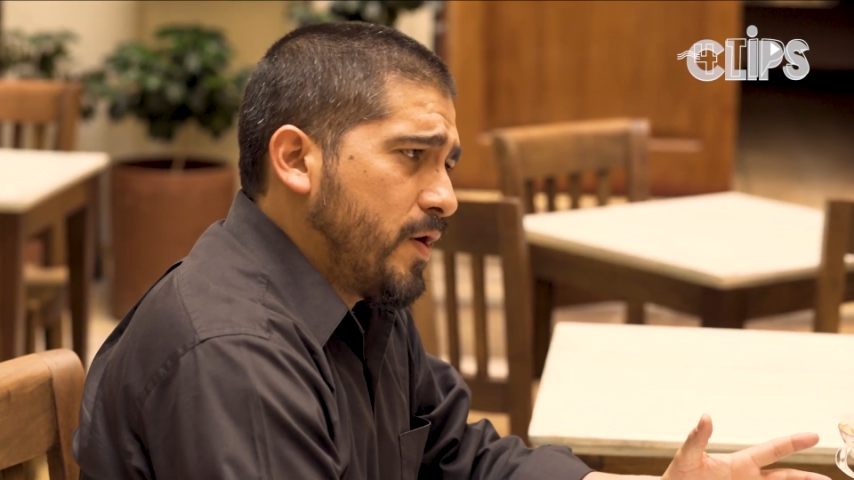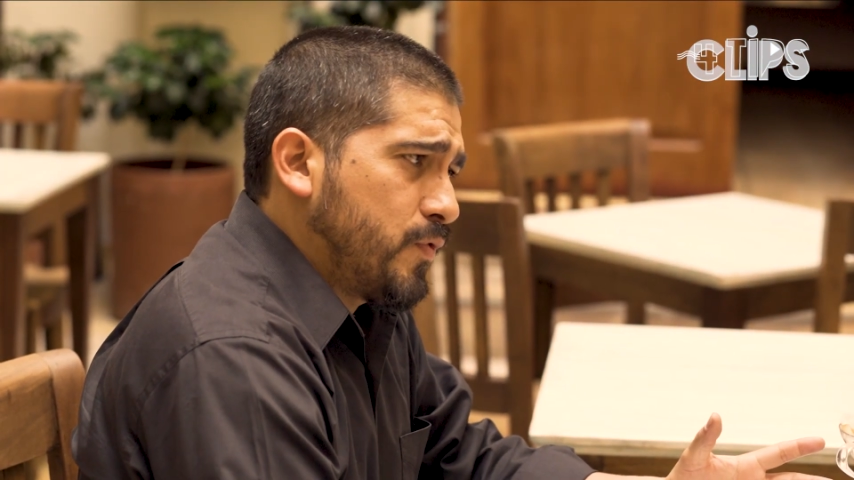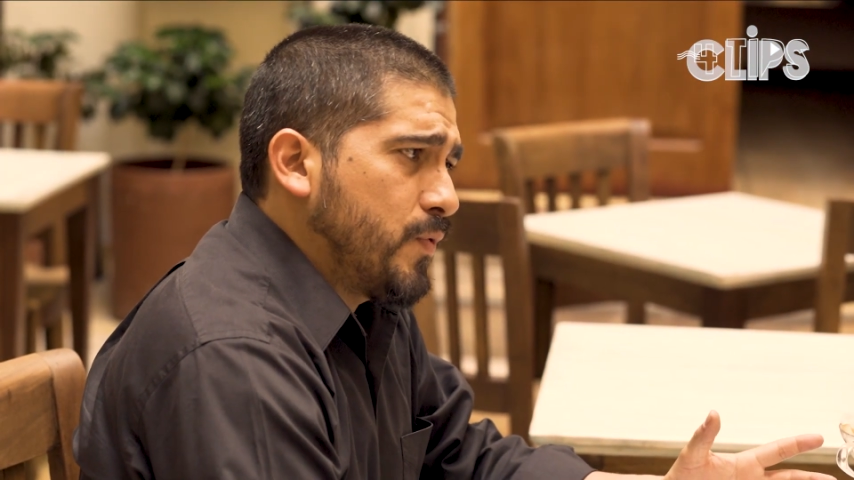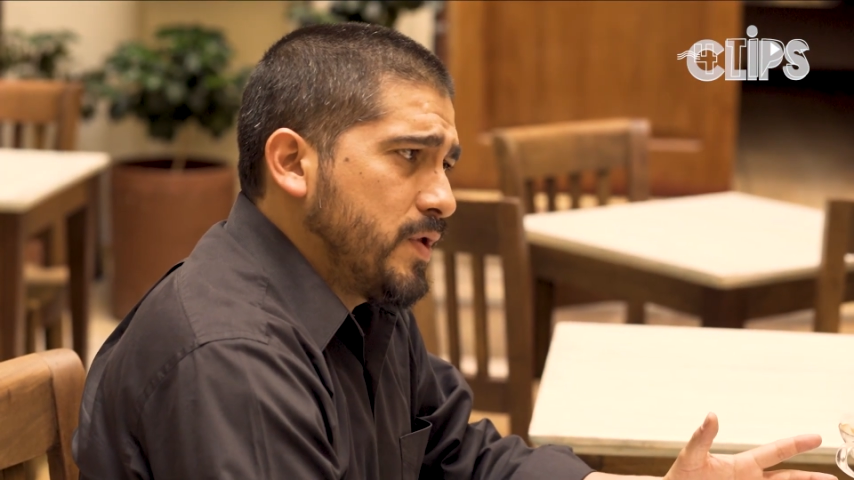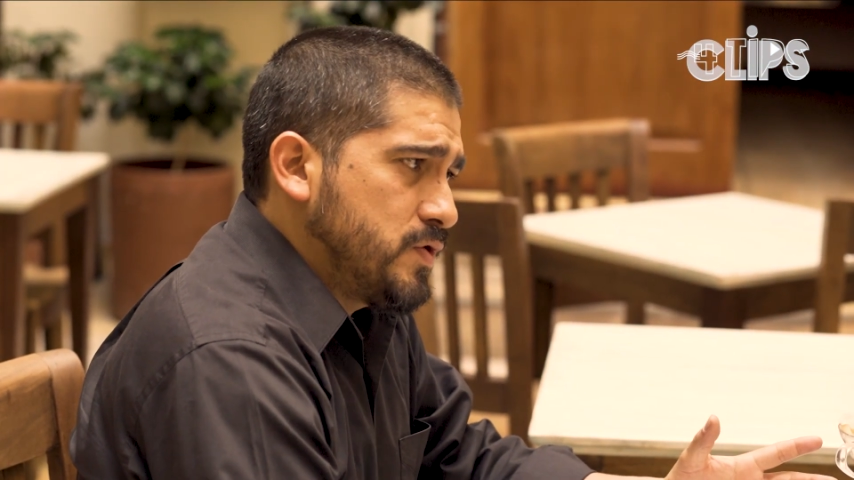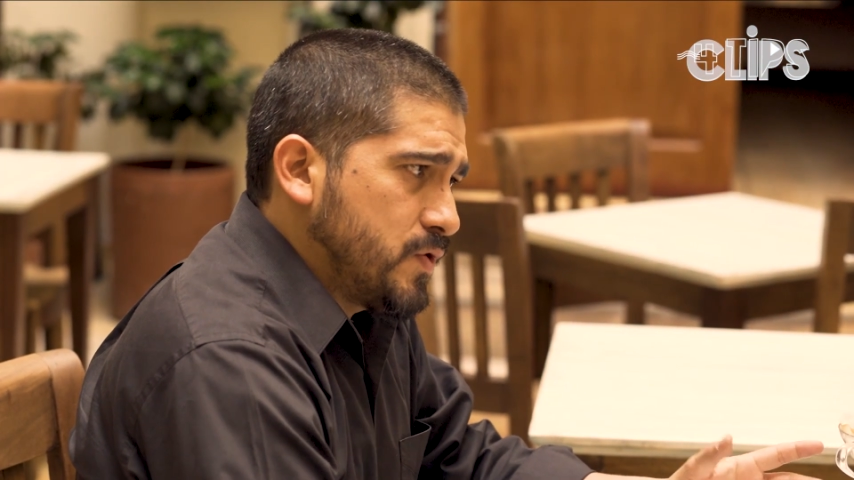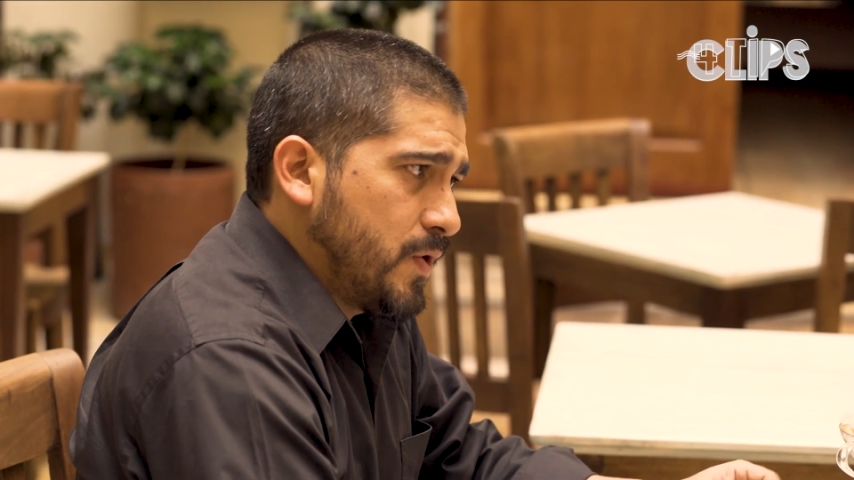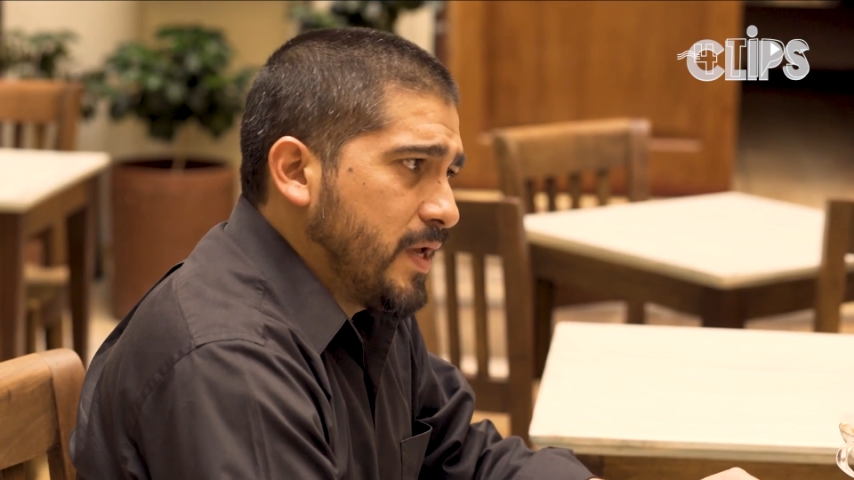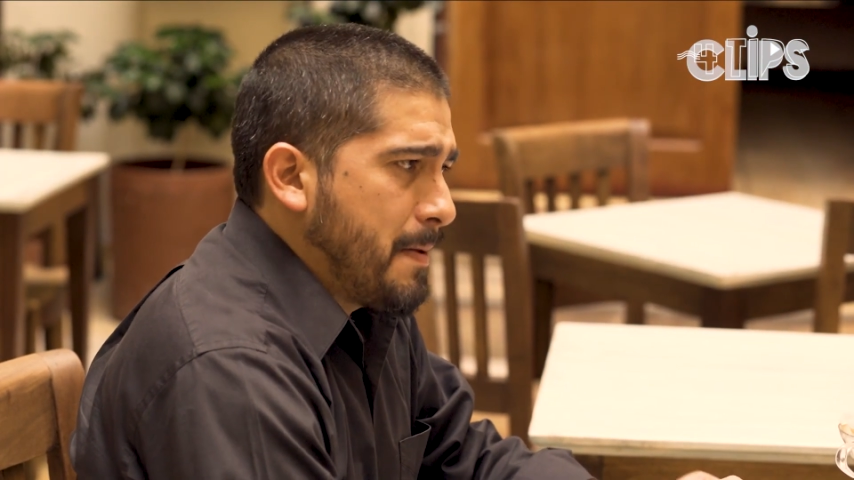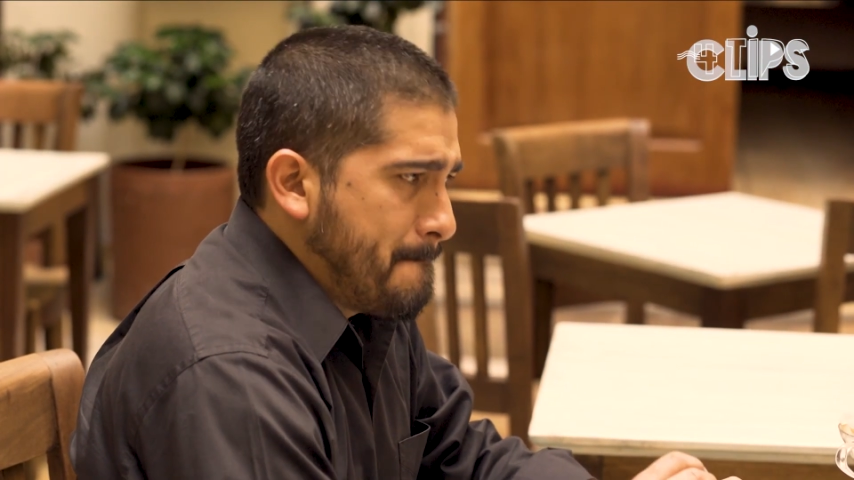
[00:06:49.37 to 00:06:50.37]
to
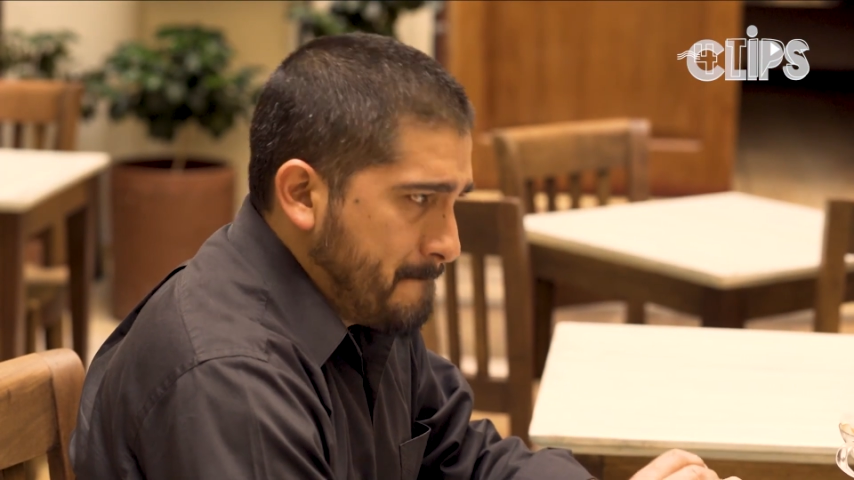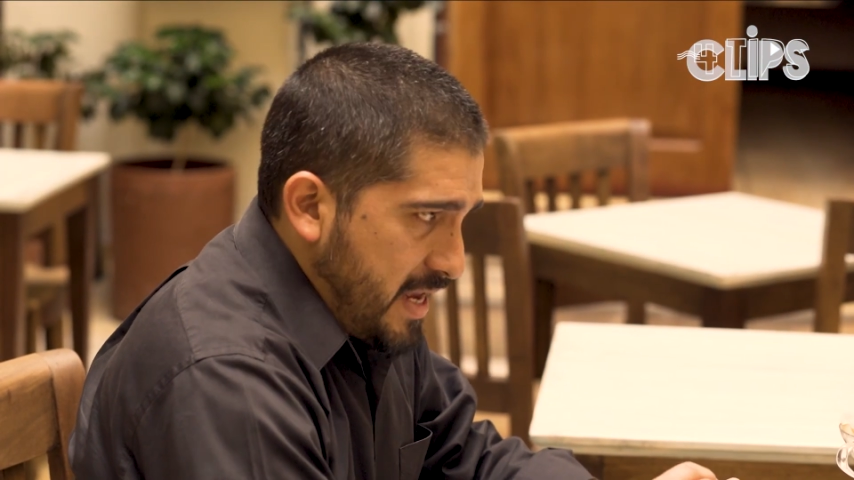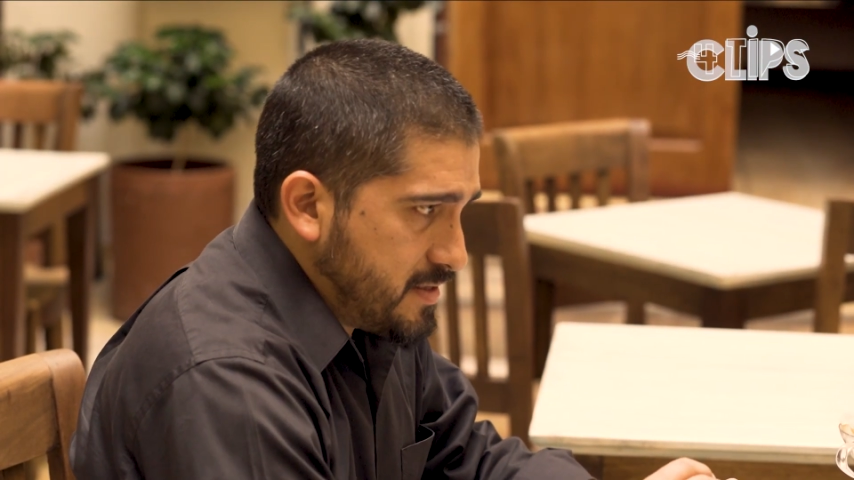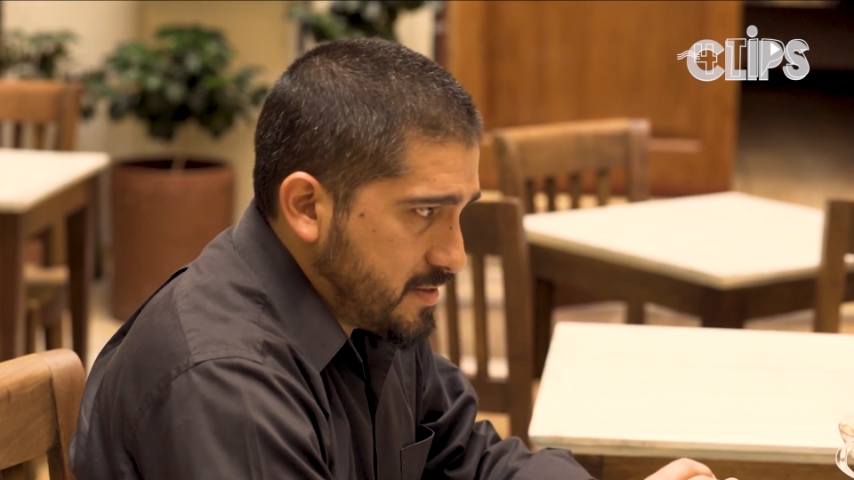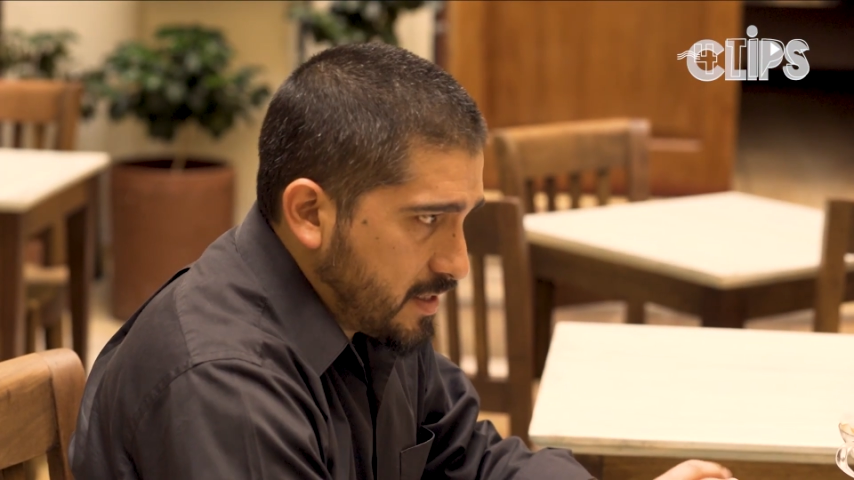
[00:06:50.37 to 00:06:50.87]
enjoy an amazing